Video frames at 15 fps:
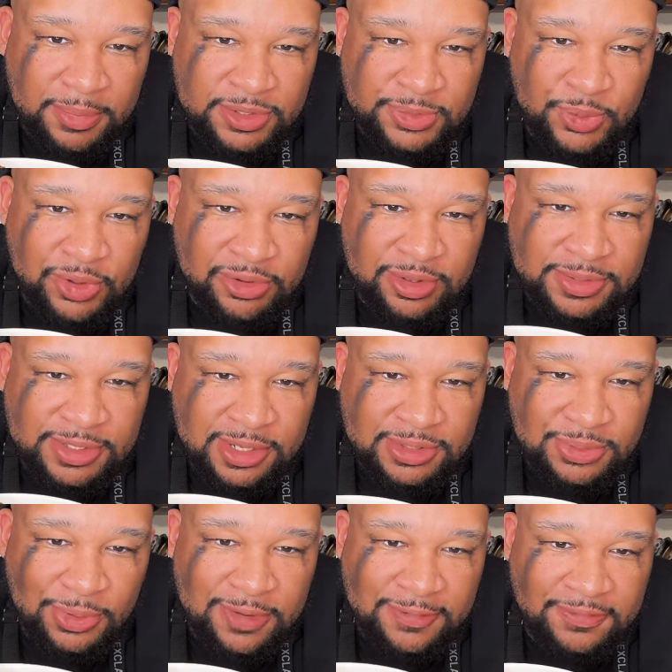Miss Williams
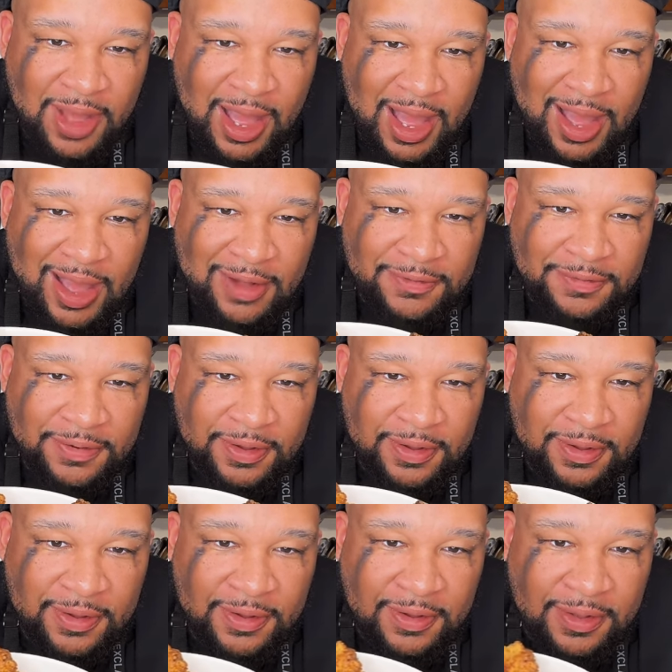said 25.
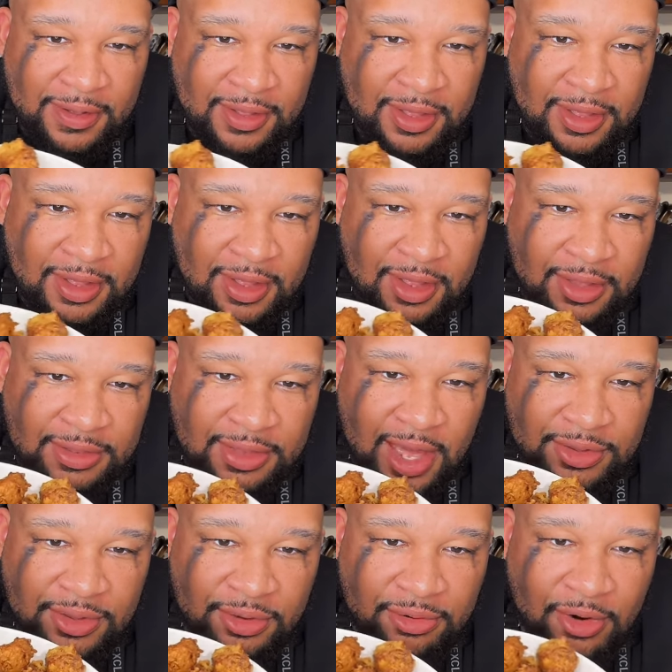
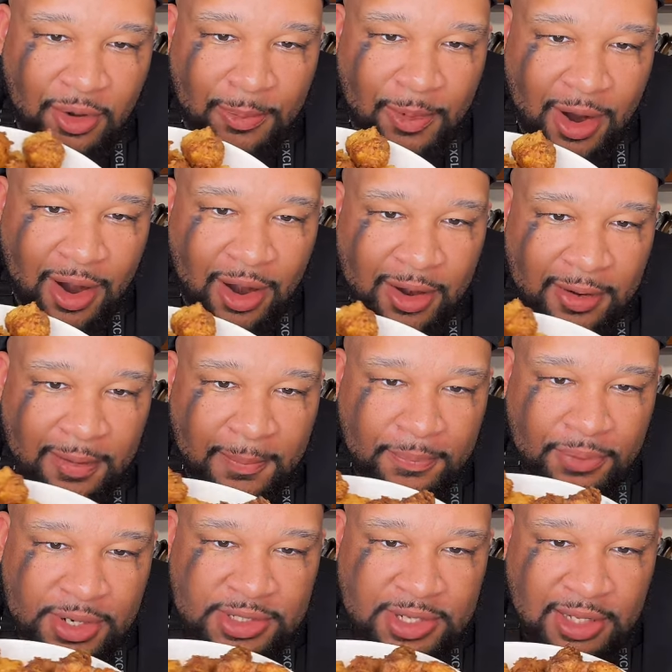Thank you, Crowbar.
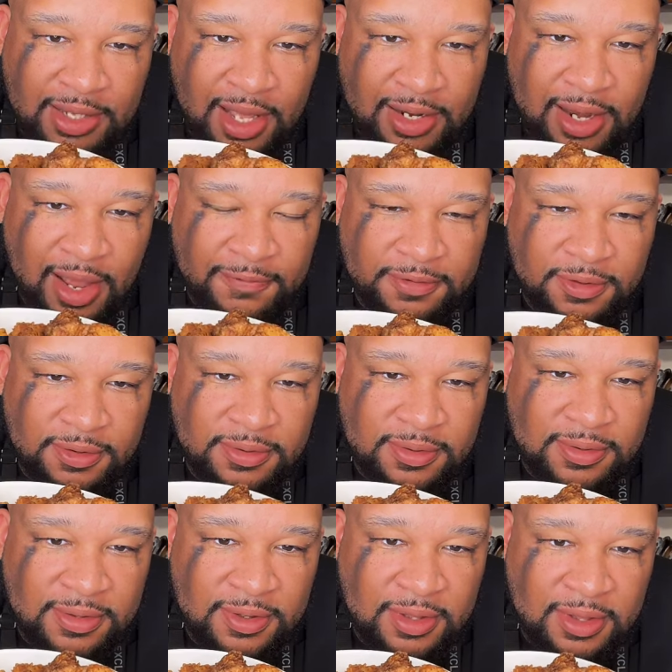Appreciate that, nephew.
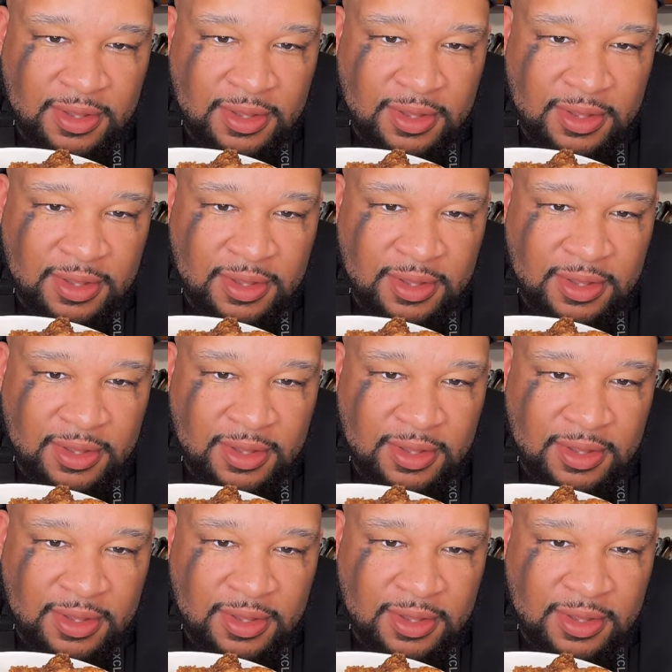